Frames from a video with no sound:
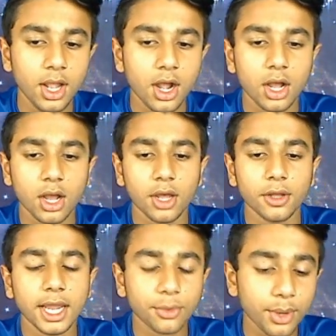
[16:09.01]

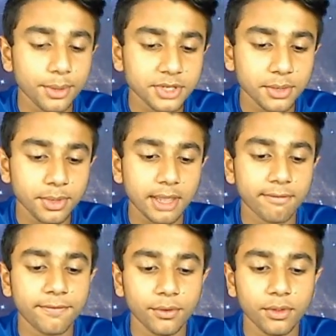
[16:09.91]
At our website, we have
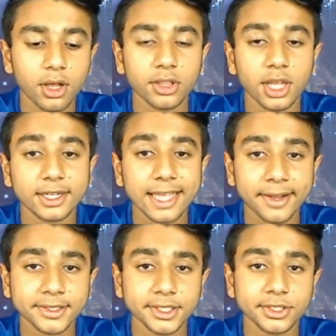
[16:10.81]
full unlocked
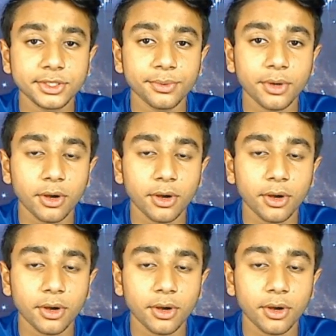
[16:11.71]
access to